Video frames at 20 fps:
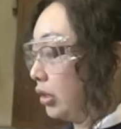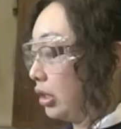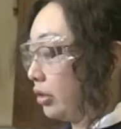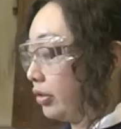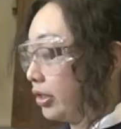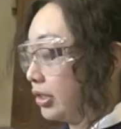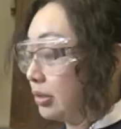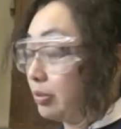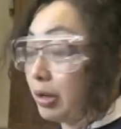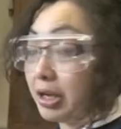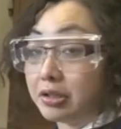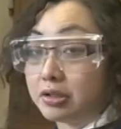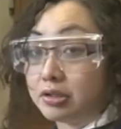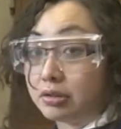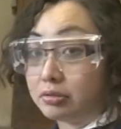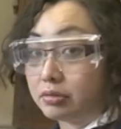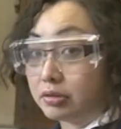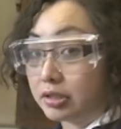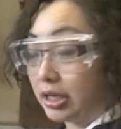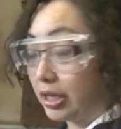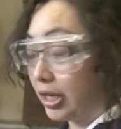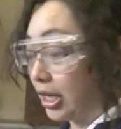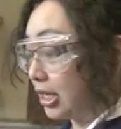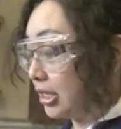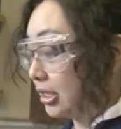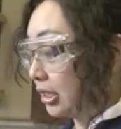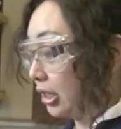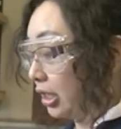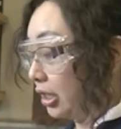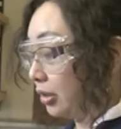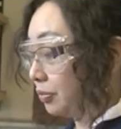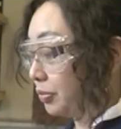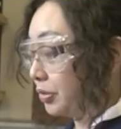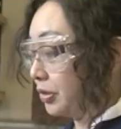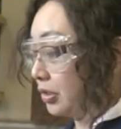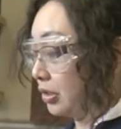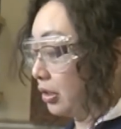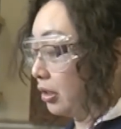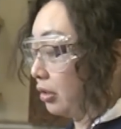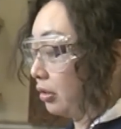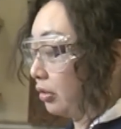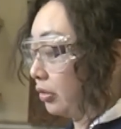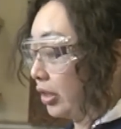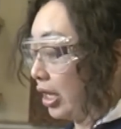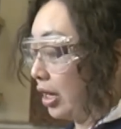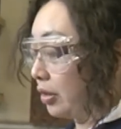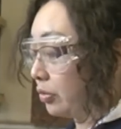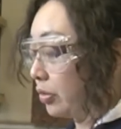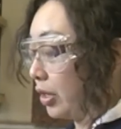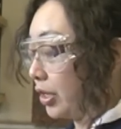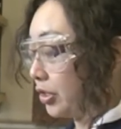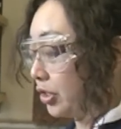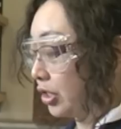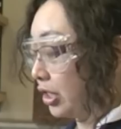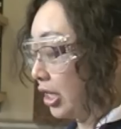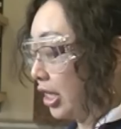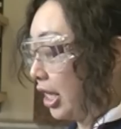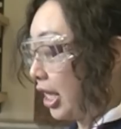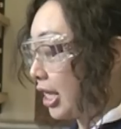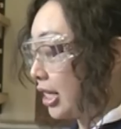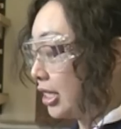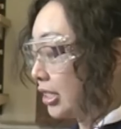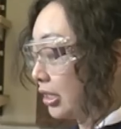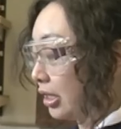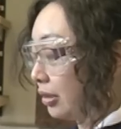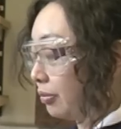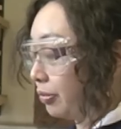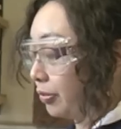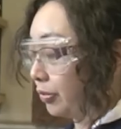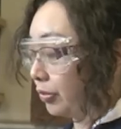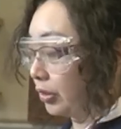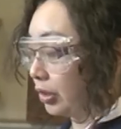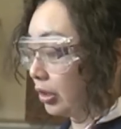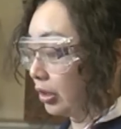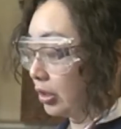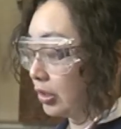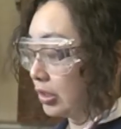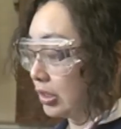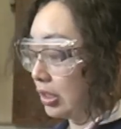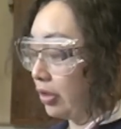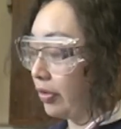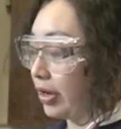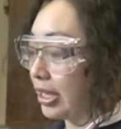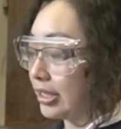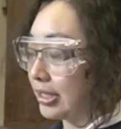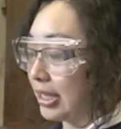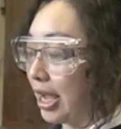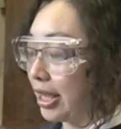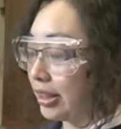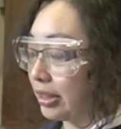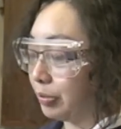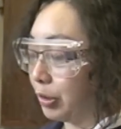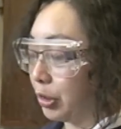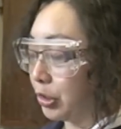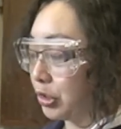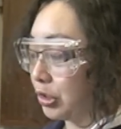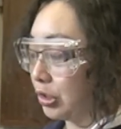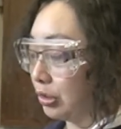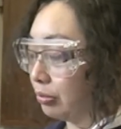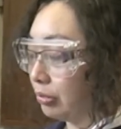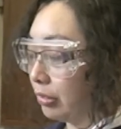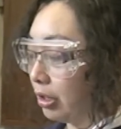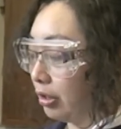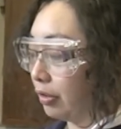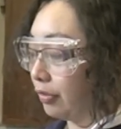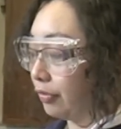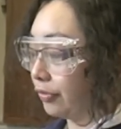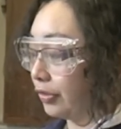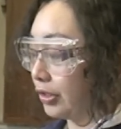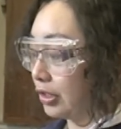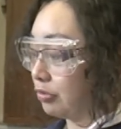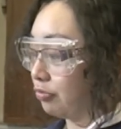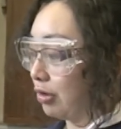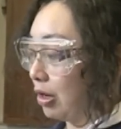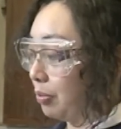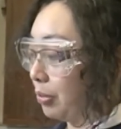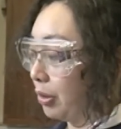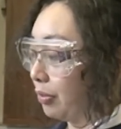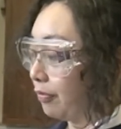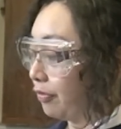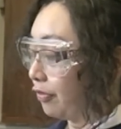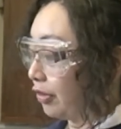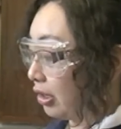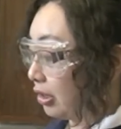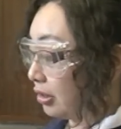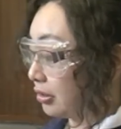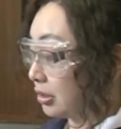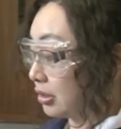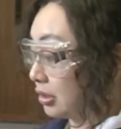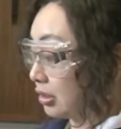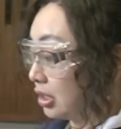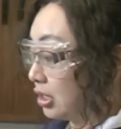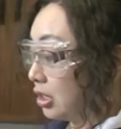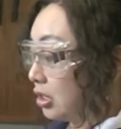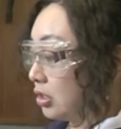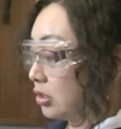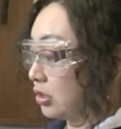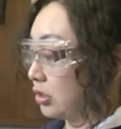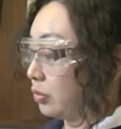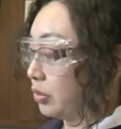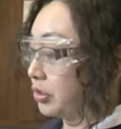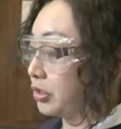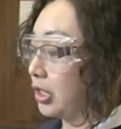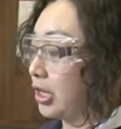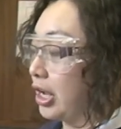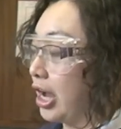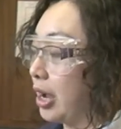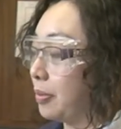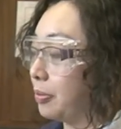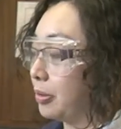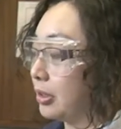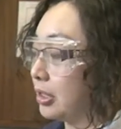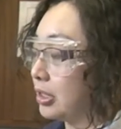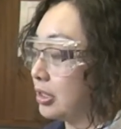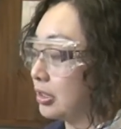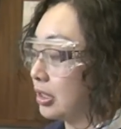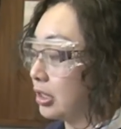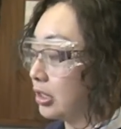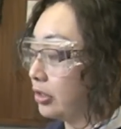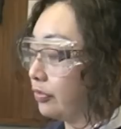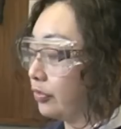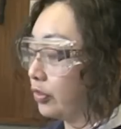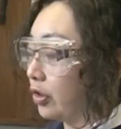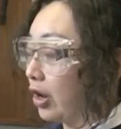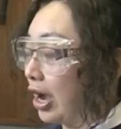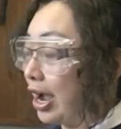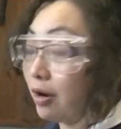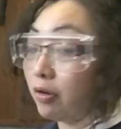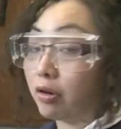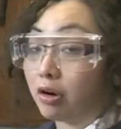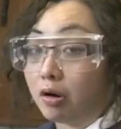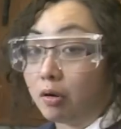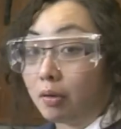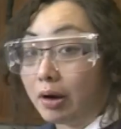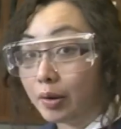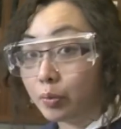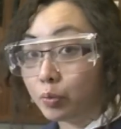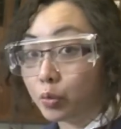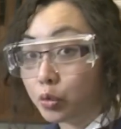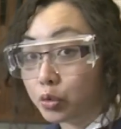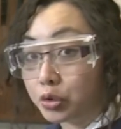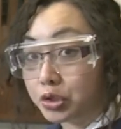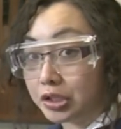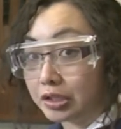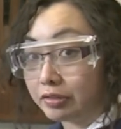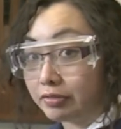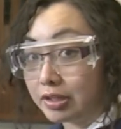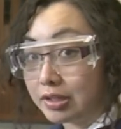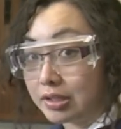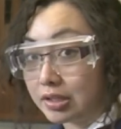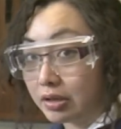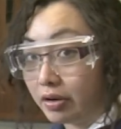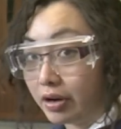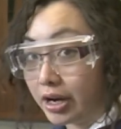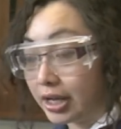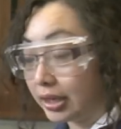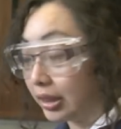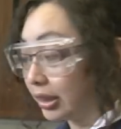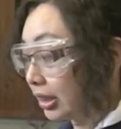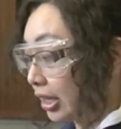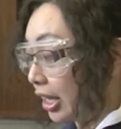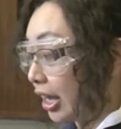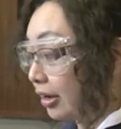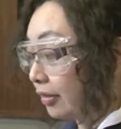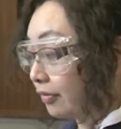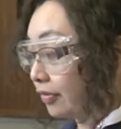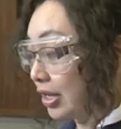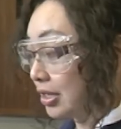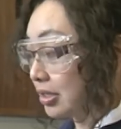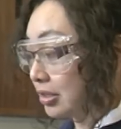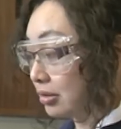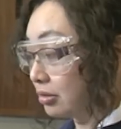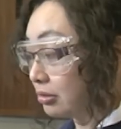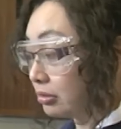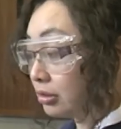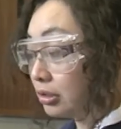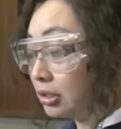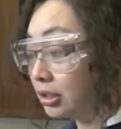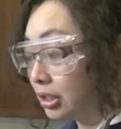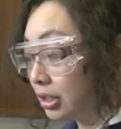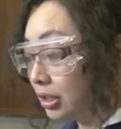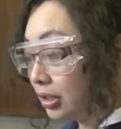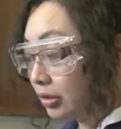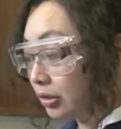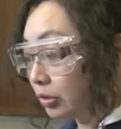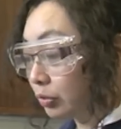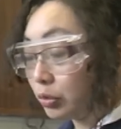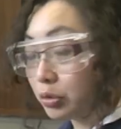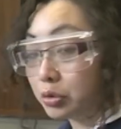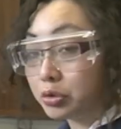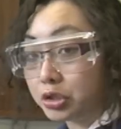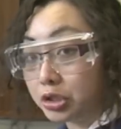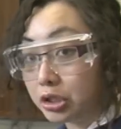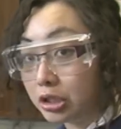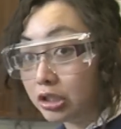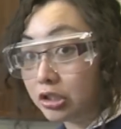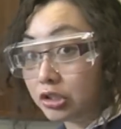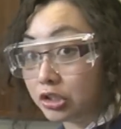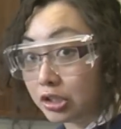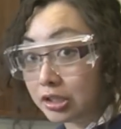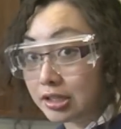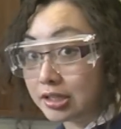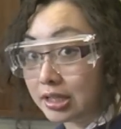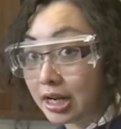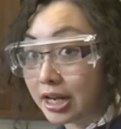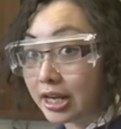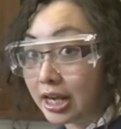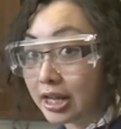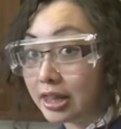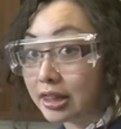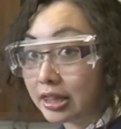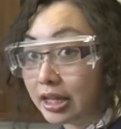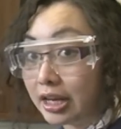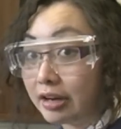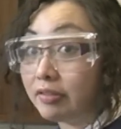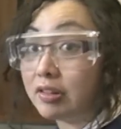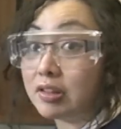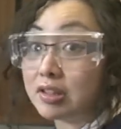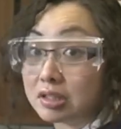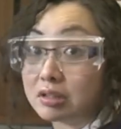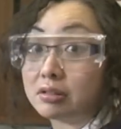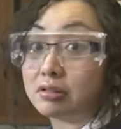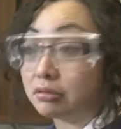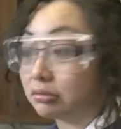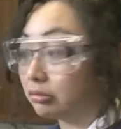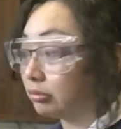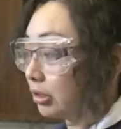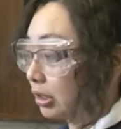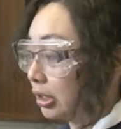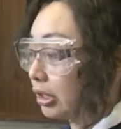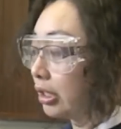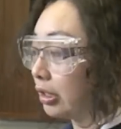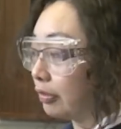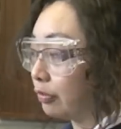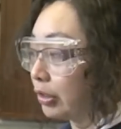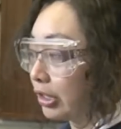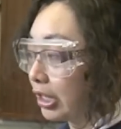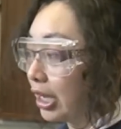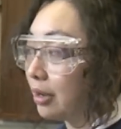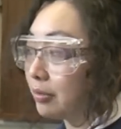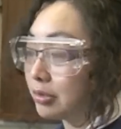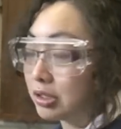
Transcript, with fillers: The isomantle is now heating up, so that will actually heat up the sides and the bottom of this round bottom flask. So what's going to happen is that you've got alcohol and water inside that vessel. The water should stay in there until, you know, if we get